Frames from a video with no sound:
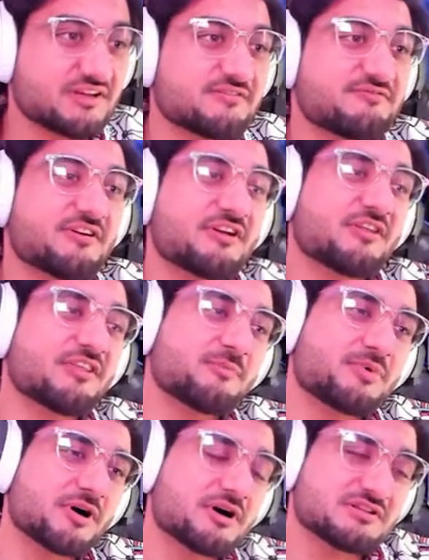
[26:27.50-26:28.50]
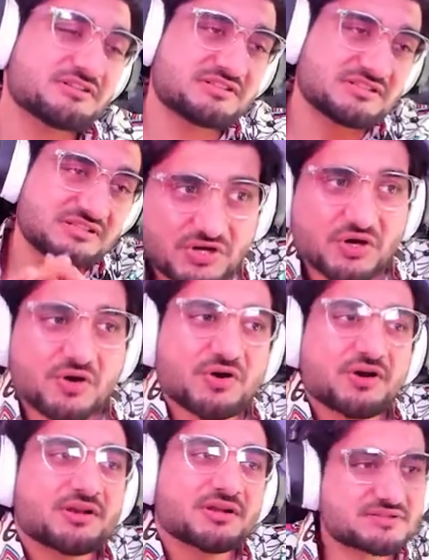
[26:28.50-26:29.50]
Follow the paws,
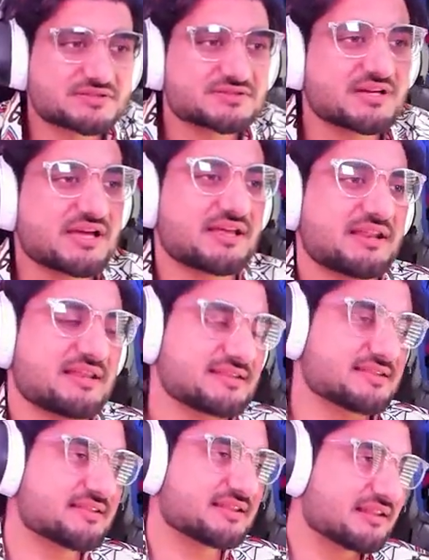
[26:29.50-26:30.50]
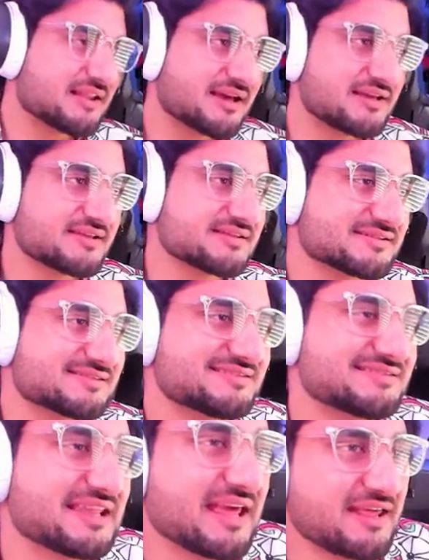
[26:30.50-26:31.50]
going right into the lion's
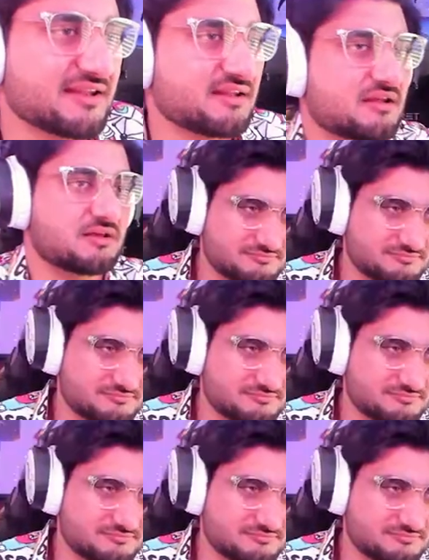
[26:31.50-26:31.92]
den.